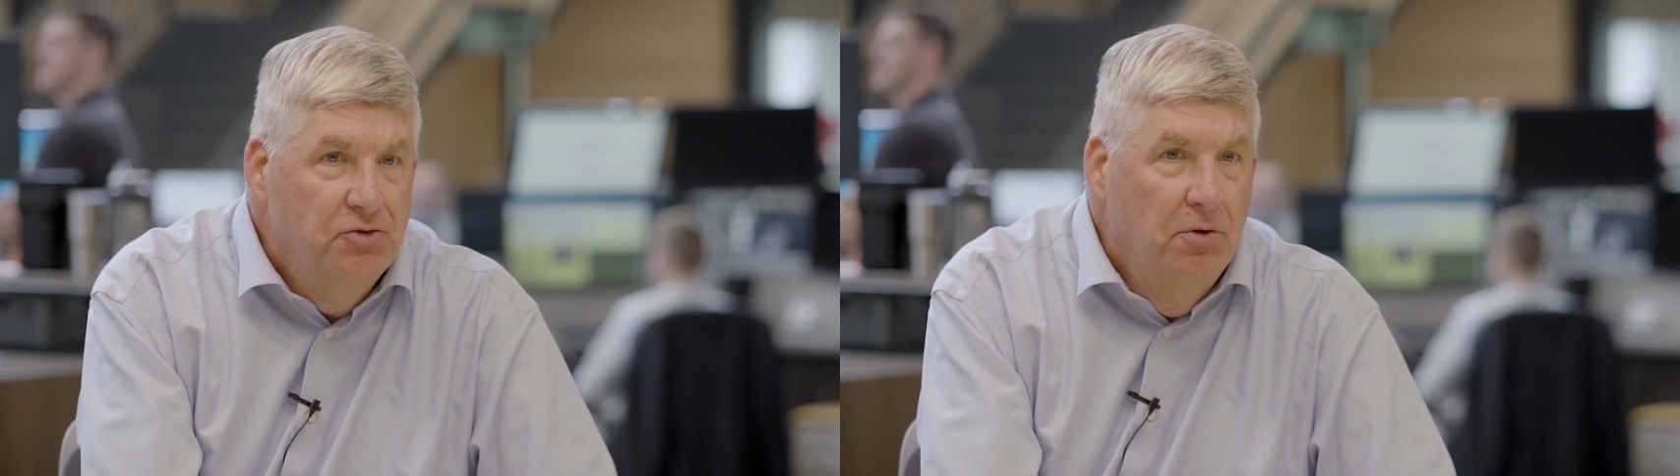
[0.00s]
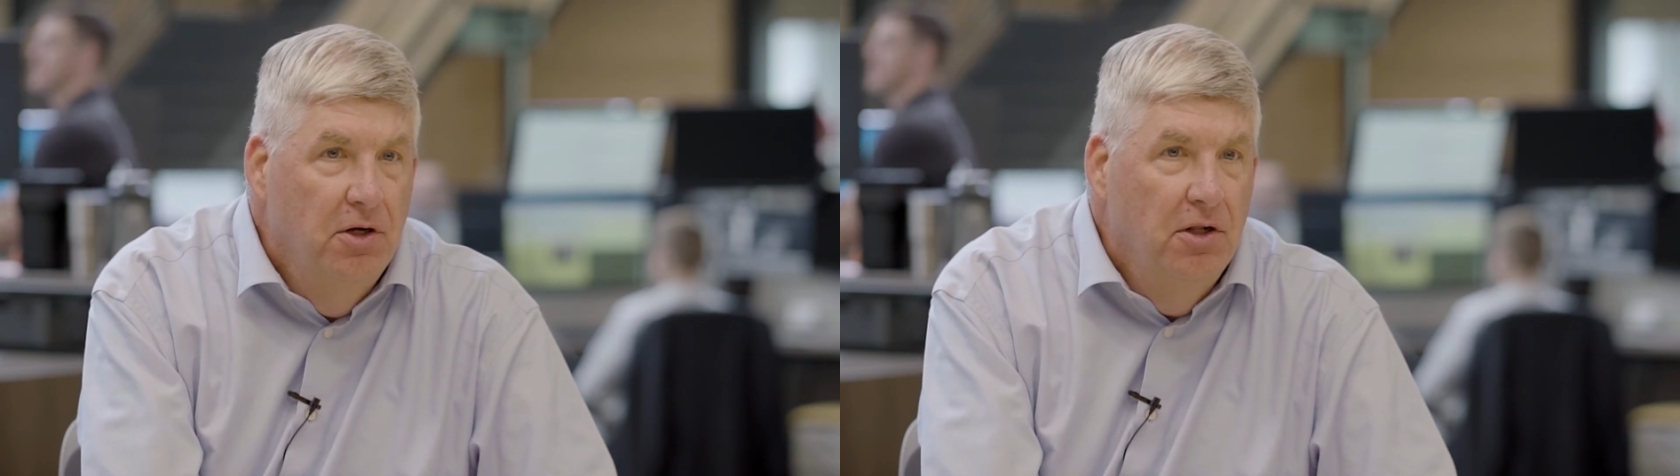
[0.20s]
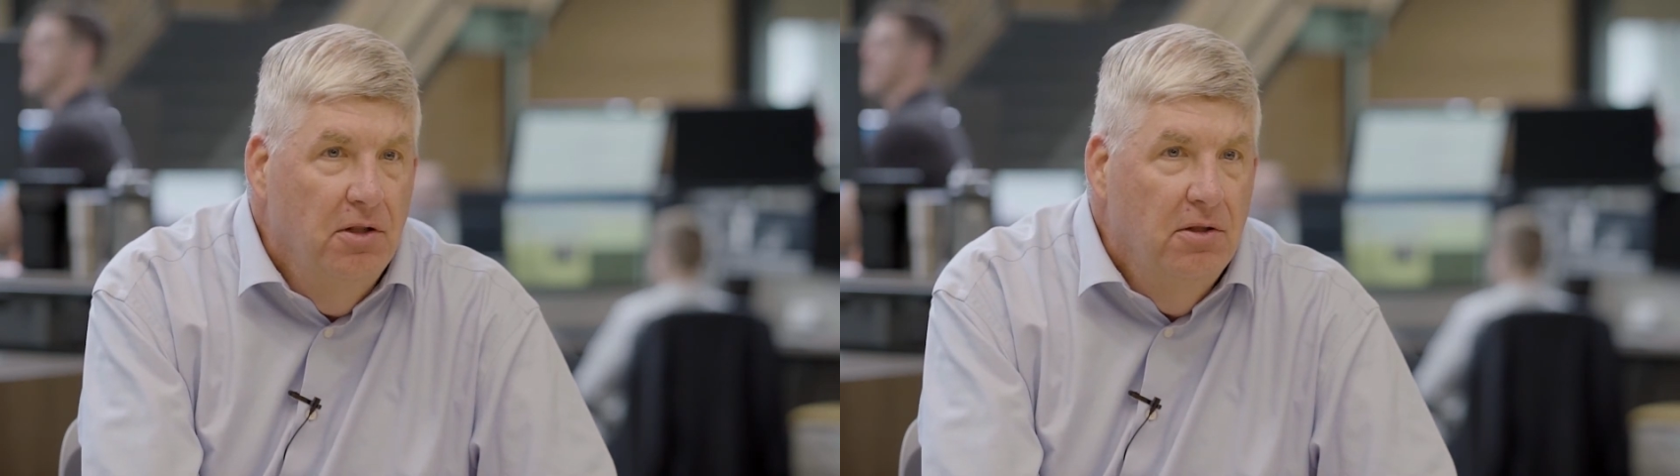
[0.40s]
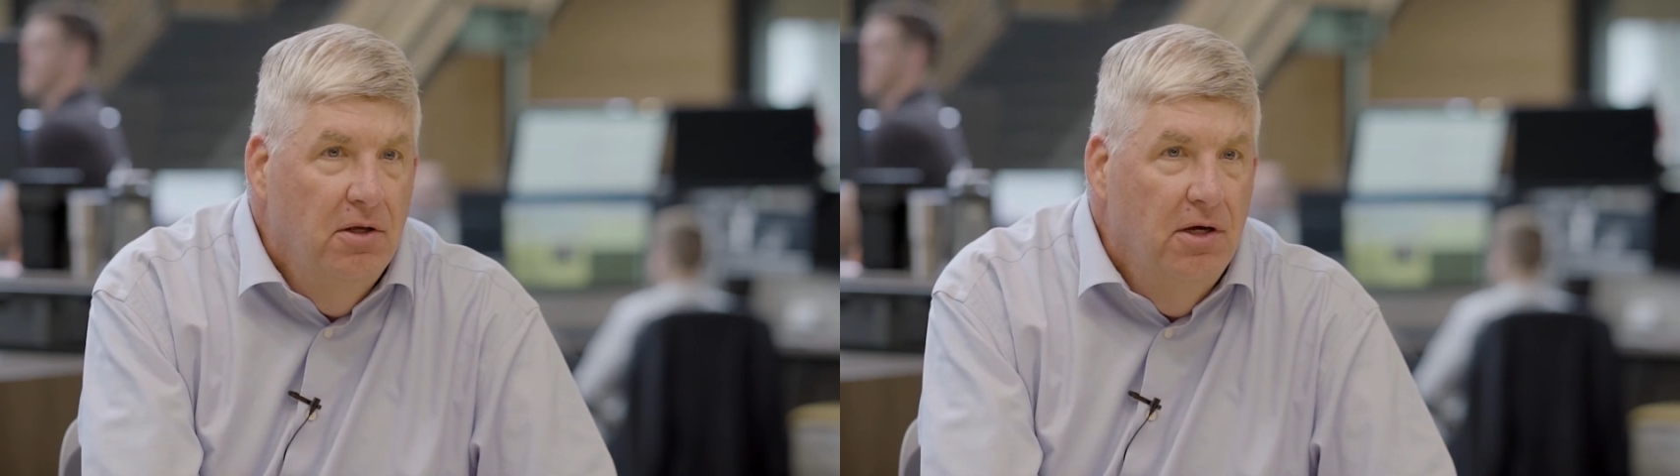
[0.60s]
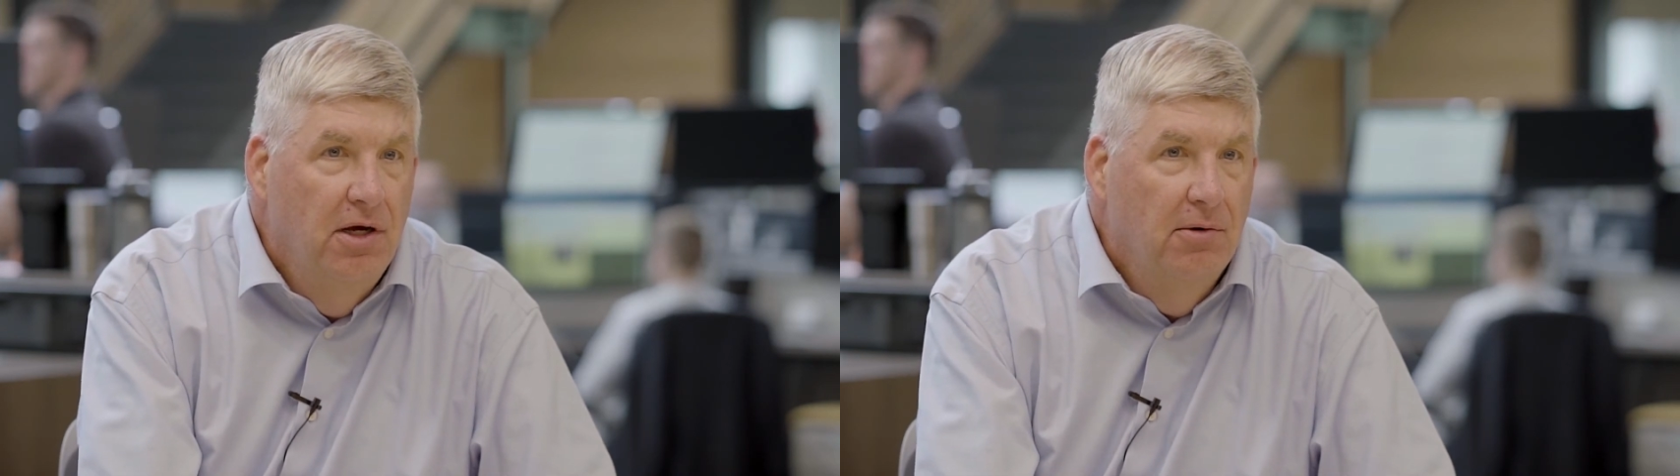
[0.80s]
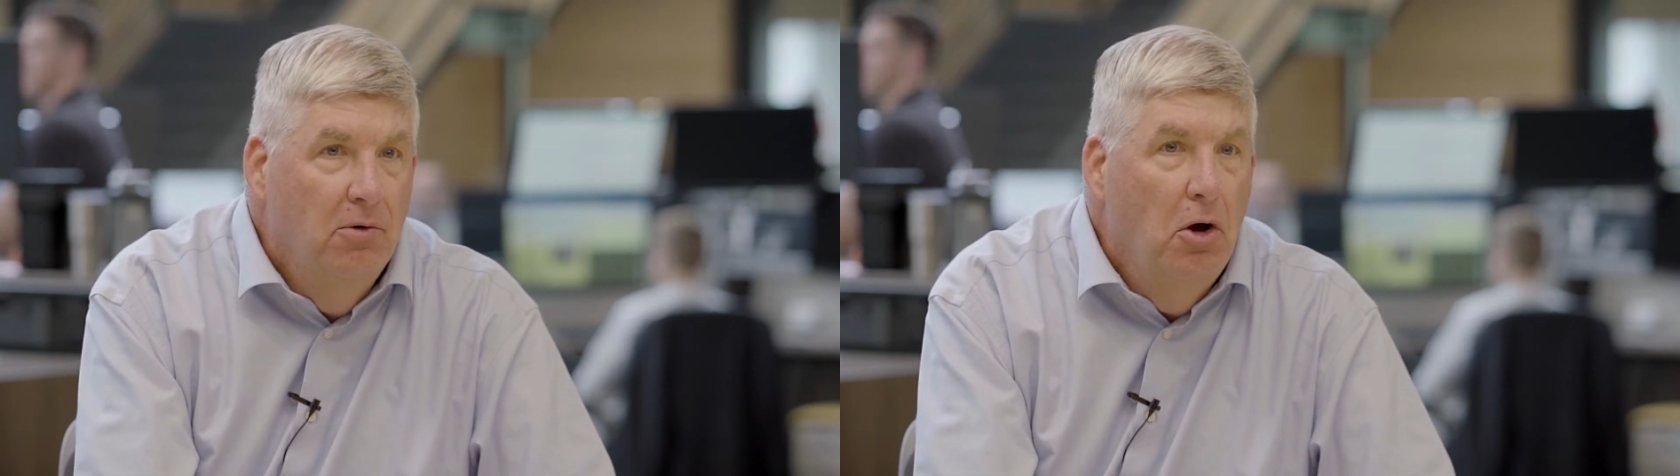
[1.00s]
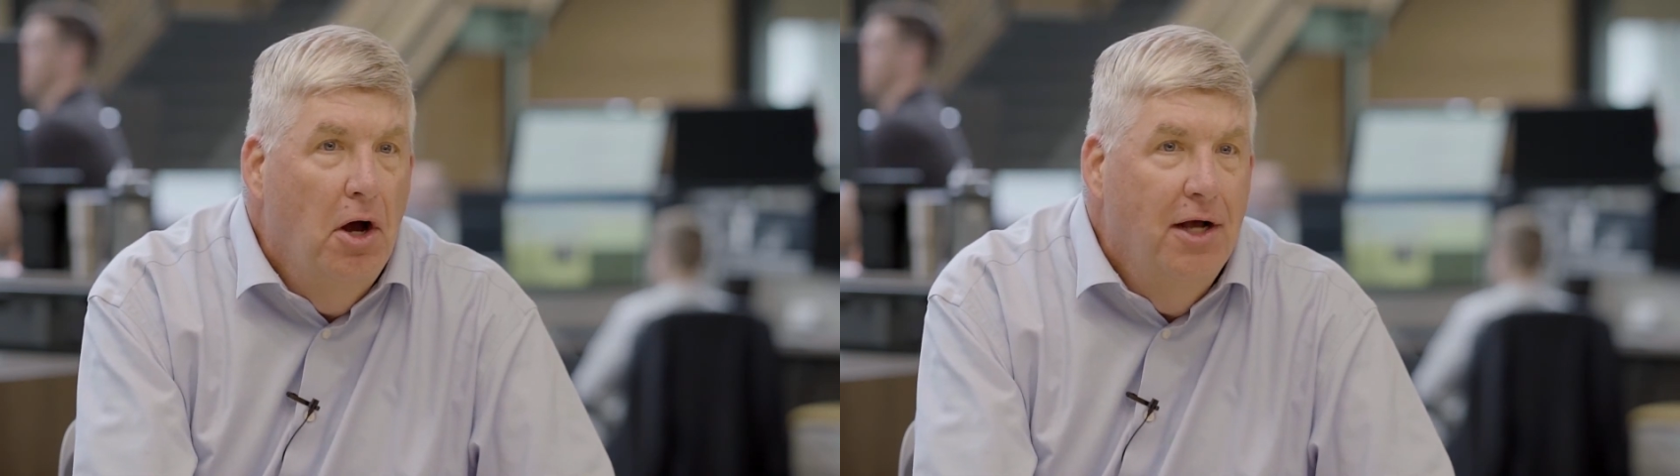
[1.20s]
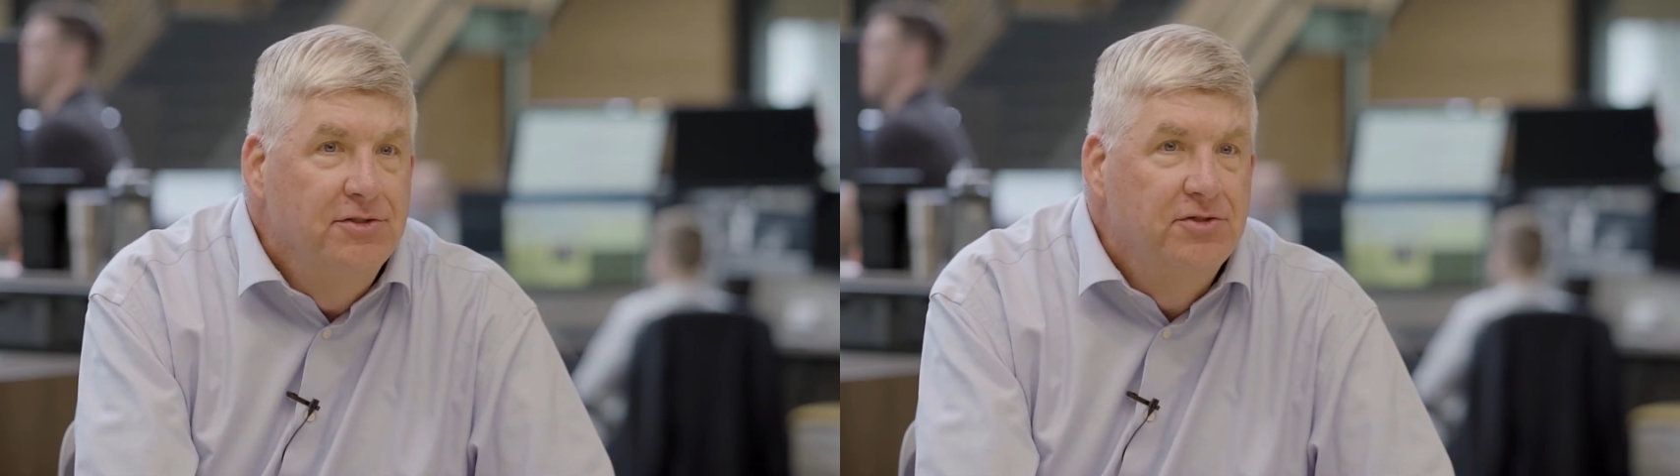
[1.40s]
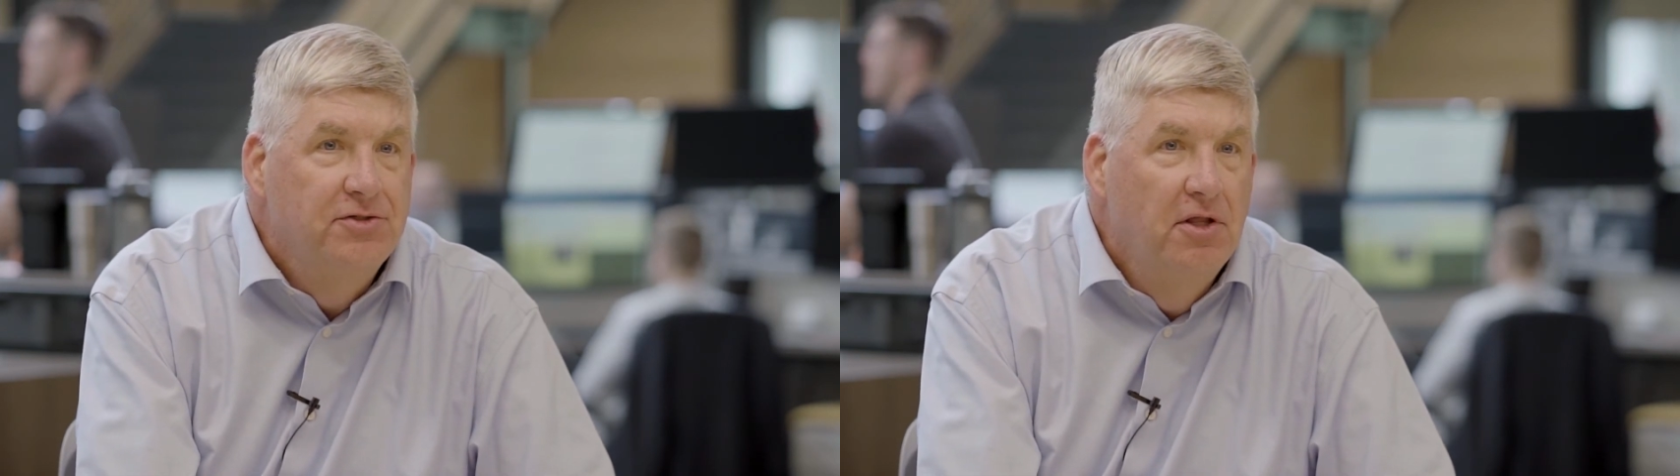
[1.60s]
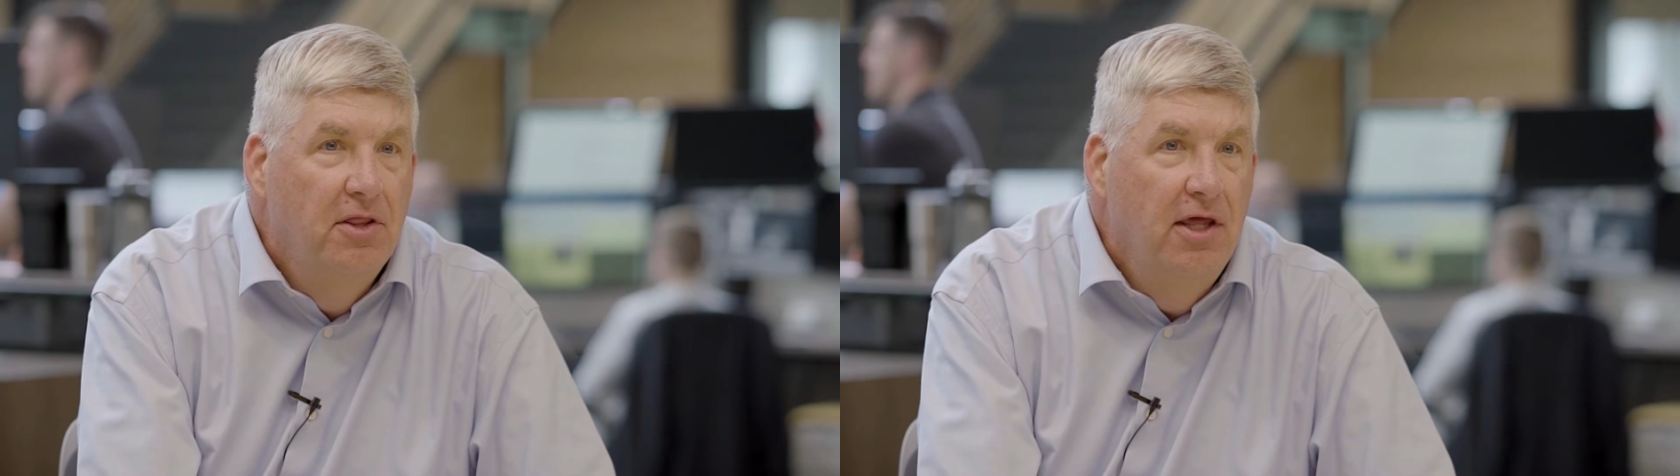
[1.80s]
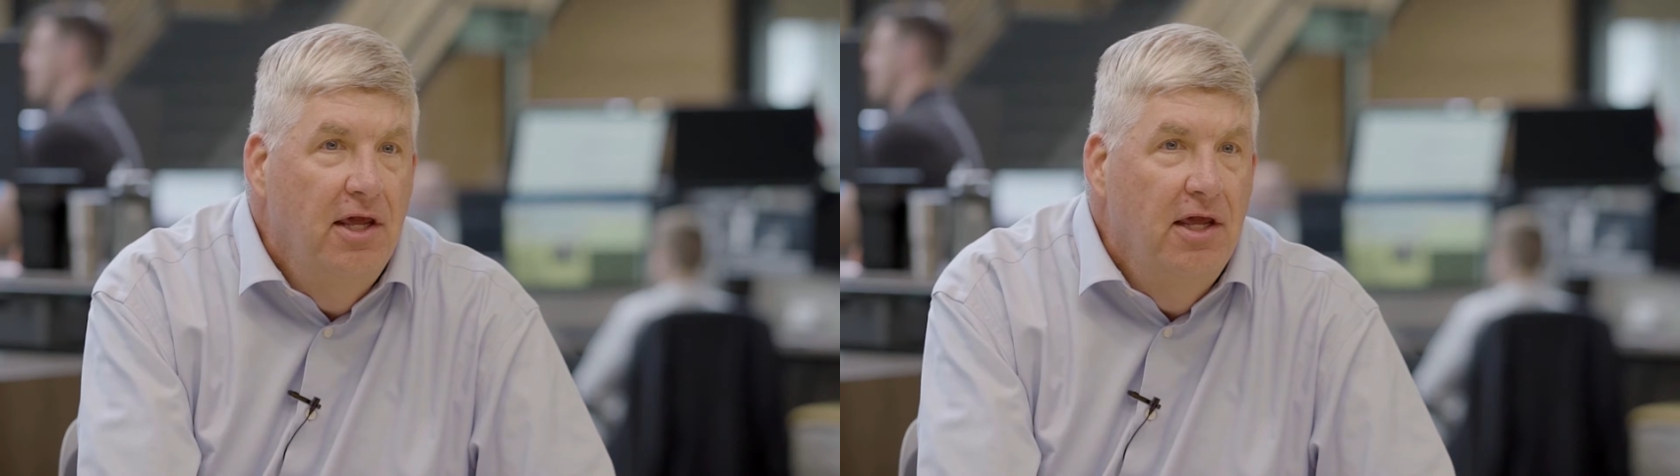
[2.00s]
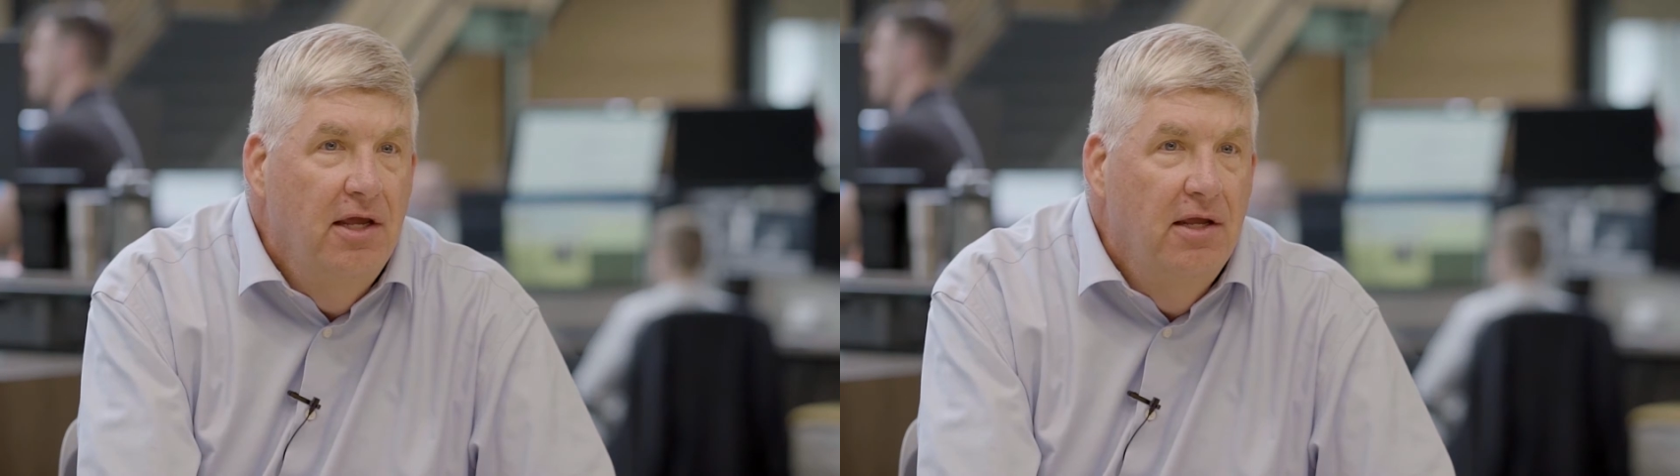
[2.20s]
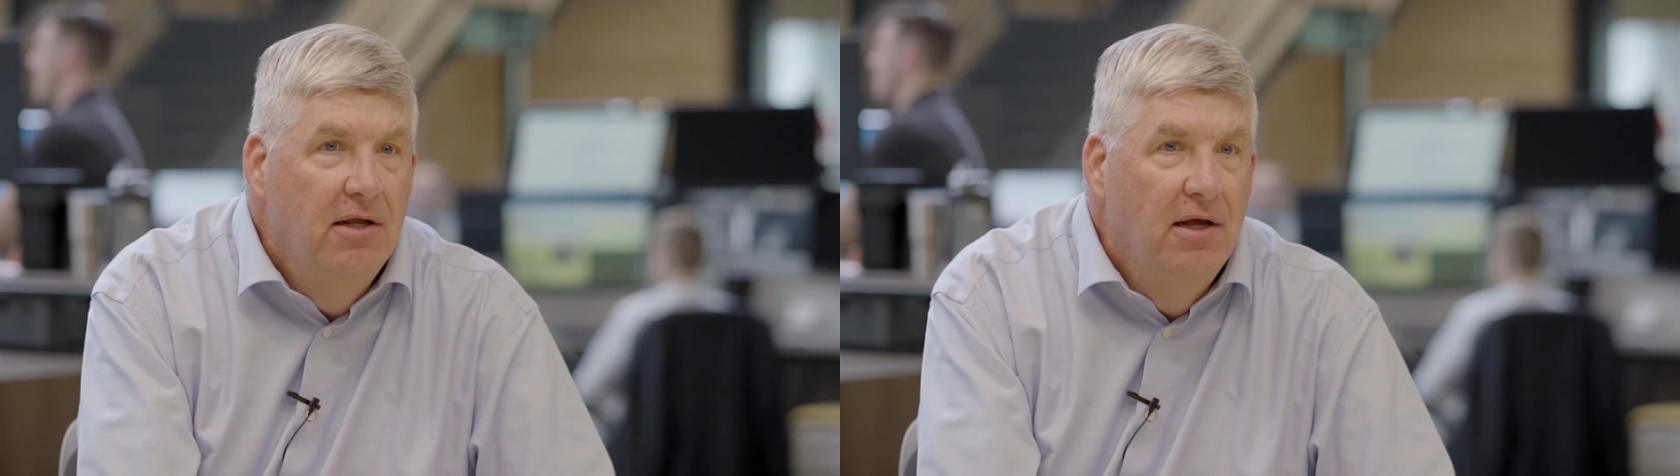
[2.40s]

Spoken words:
will cause the